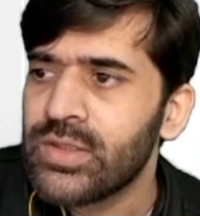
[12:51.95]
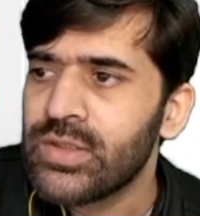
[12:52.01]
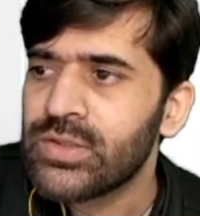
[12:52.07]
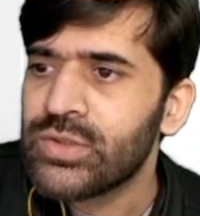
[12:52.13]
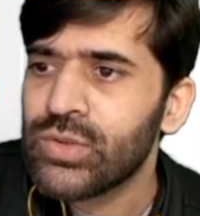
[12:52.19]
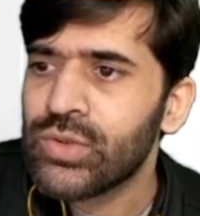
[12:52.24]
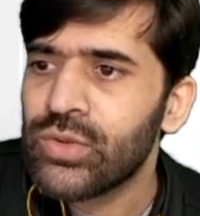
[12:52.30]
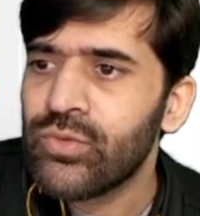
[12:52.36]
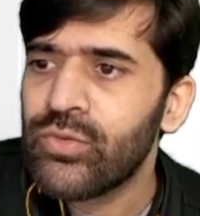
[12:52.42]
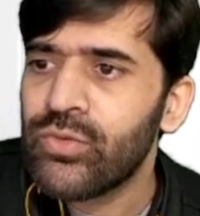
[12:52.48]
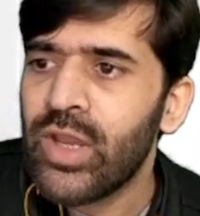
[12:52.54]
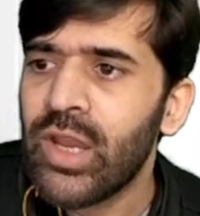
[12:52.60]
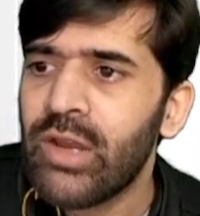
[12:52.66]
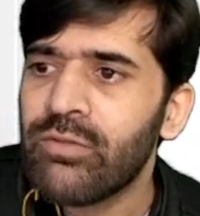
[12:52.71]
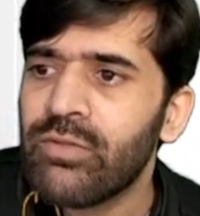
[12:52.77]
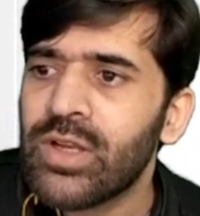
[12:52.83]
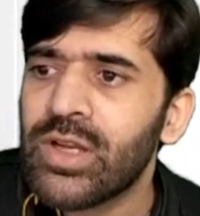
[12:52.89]
So we
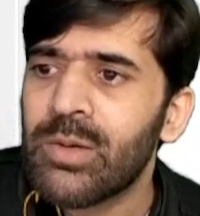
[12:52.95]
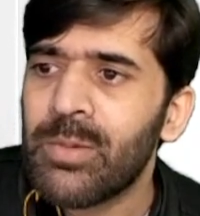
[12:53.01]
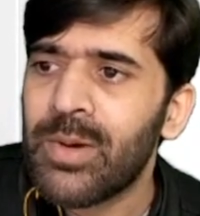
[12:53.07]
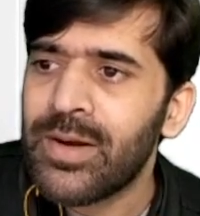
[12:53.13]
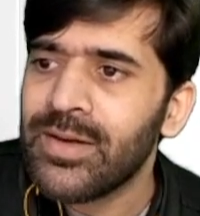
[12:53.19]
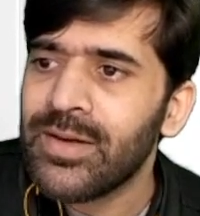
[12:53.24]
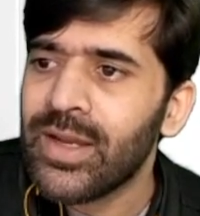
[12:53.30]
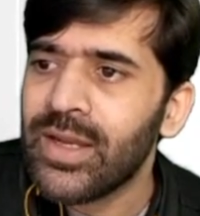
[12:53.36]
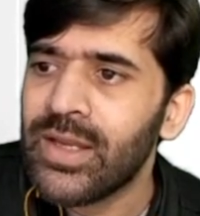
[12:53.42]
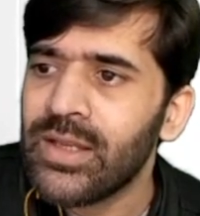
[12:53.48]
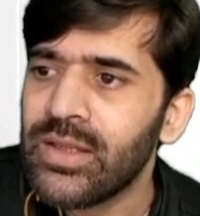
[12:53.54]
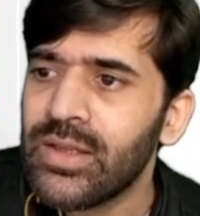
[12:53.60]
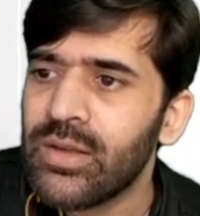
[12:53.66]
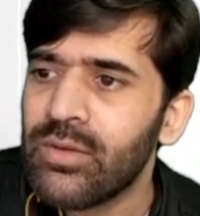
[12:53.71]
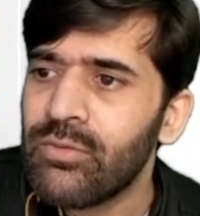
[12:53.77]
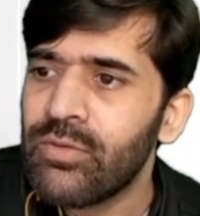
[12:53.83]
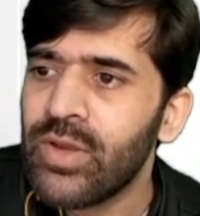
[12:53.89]
have the command
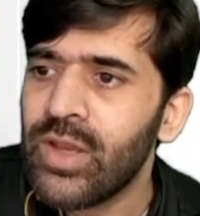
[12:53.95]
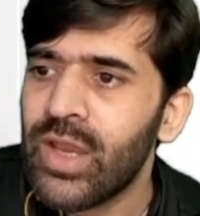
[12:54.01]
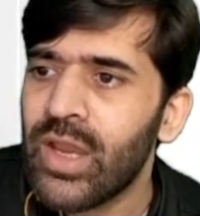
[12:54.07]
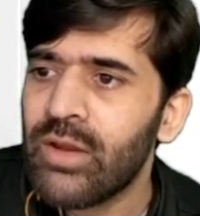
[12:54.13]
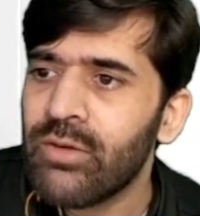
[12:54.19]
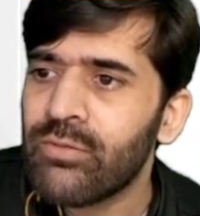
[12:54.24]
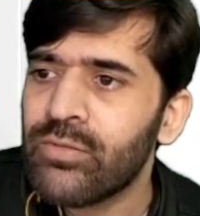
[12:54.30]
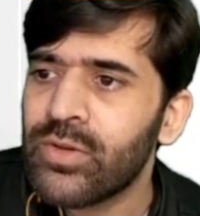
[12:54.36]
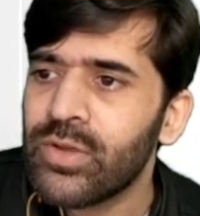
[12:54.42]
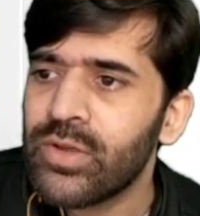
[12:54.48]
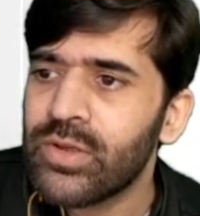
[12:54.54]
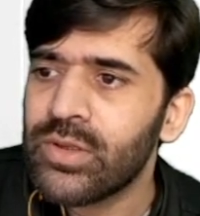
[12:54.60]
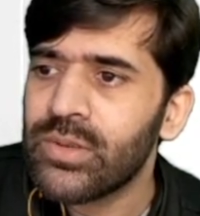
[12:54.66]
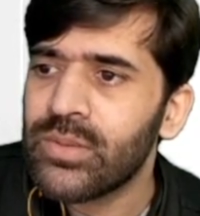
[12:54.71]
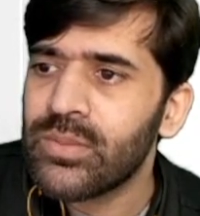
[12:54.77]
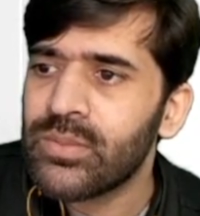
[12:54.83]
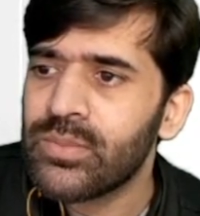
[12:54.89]
line, we have
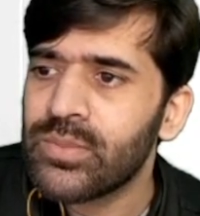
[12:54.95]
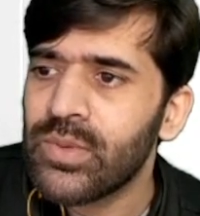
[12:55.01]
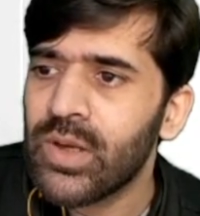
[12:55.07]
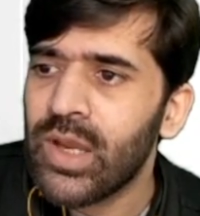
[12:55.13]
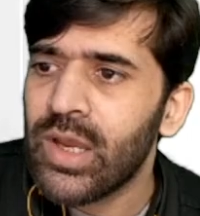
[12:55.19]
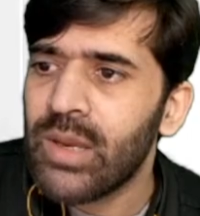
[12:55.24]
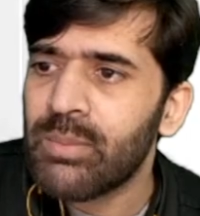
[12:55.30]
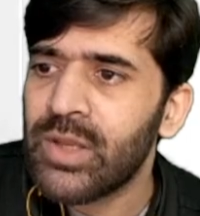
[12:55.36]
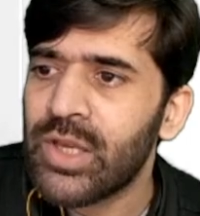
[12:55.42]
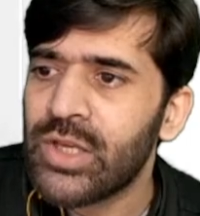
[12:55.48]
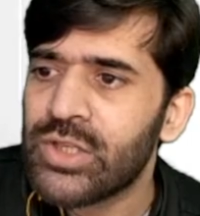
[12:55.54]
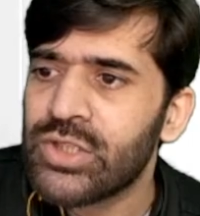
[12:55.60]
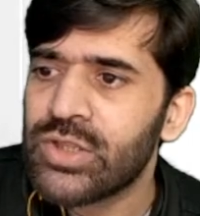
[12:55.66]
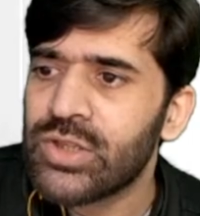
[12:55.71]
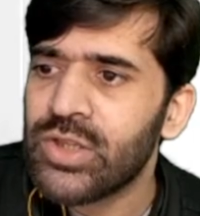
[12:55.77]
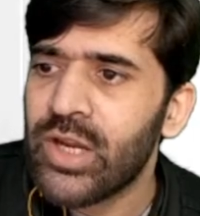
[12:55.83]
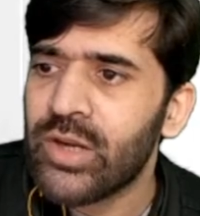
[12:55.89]
the
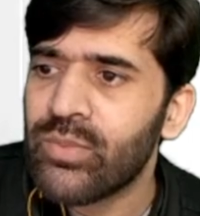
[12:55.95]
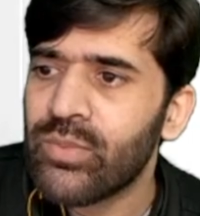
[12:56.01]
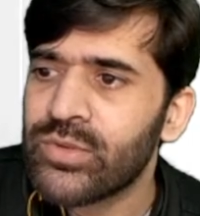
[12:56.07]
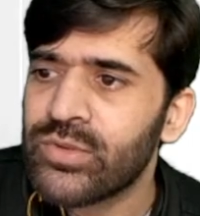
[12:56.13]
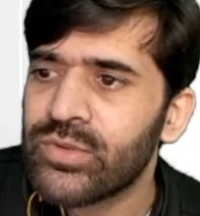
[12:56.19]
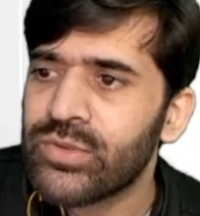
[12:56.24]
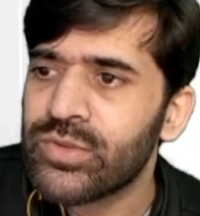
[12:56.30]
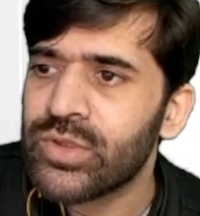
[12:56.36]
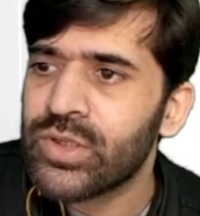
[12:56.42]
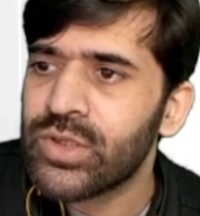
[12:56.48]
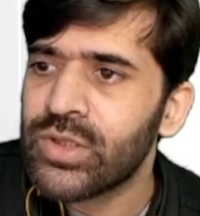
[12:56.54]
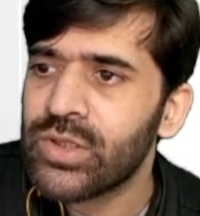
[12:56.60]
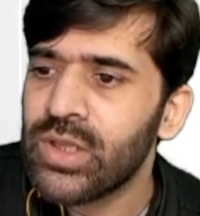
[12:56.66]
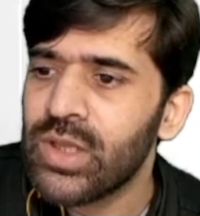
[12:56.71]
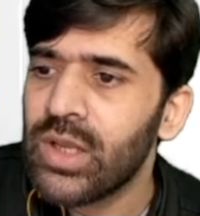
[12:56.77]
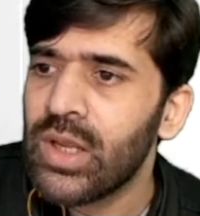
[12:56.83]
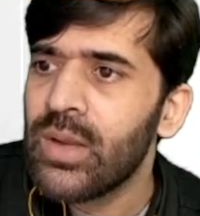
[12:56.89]
application that was
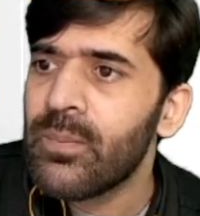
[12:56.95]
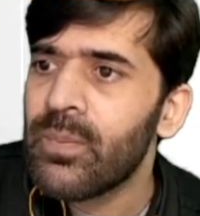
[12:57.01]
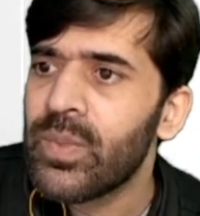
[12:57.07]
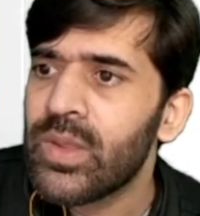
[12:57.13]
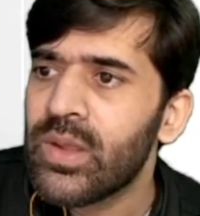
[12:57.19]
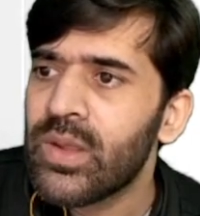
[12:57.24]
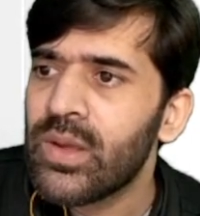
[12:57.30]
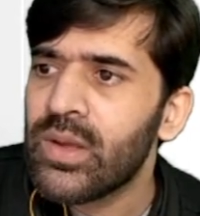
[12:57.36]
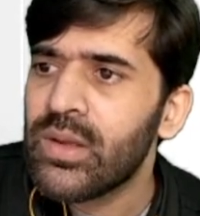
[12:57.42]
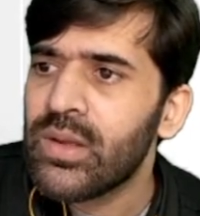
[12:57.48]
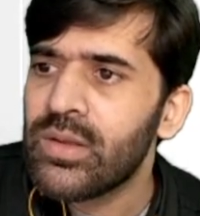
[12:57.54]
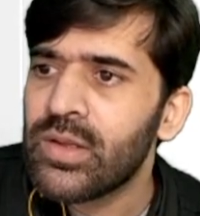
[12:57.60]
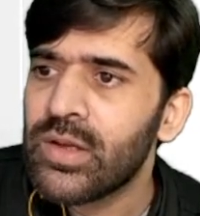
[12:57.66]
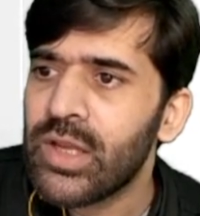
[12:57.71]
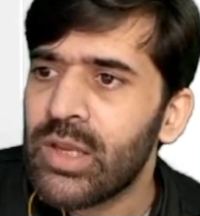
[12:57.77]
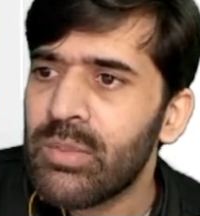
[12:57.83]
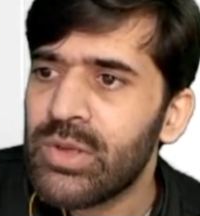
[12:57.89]
run,
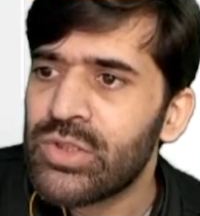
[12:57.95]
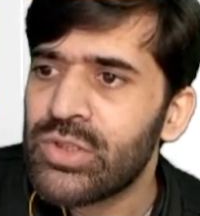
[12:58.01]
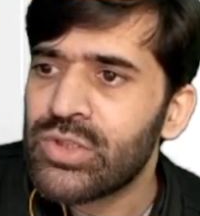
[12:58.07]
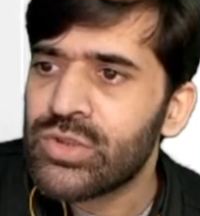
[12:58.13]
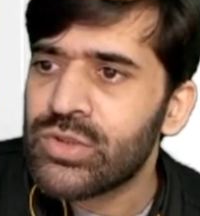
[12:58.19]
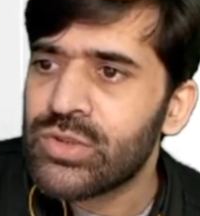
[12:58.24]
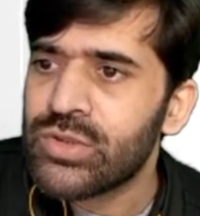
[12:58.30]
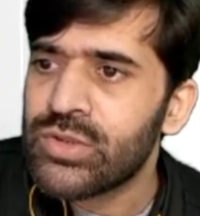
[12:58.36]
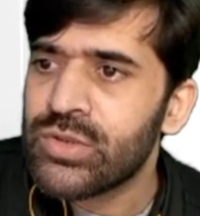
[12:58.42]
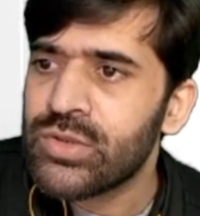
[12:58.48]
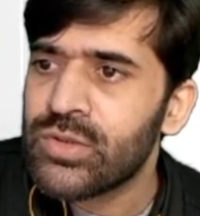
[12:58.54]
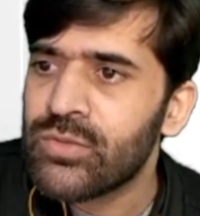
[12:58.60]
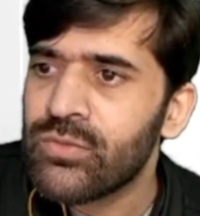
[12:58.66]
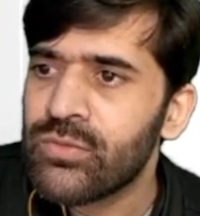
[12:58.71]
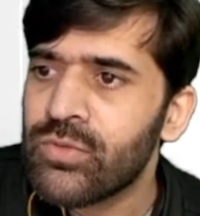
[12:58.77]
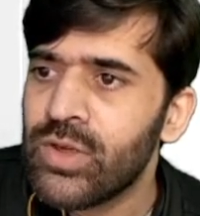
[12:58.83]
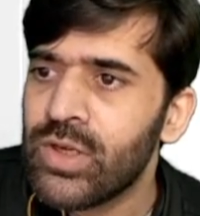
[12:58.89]
the image
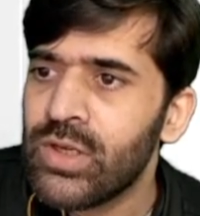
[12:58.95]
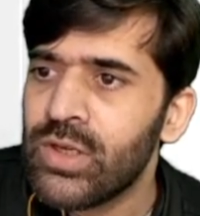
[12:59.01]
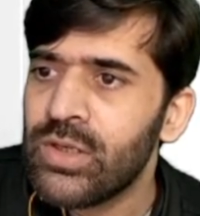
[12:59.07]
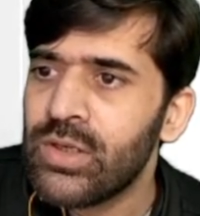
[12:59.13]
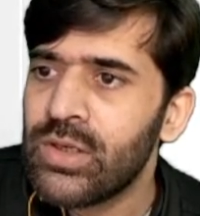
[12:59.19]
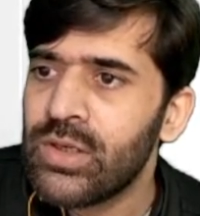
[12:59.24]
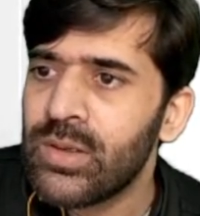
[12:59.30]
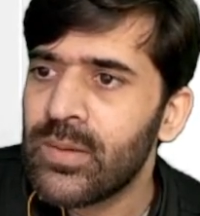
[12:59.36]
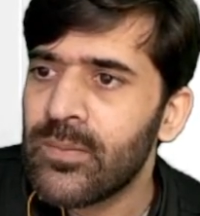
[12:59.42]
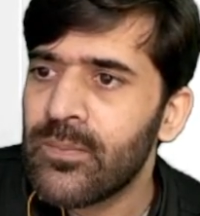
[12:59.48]
field,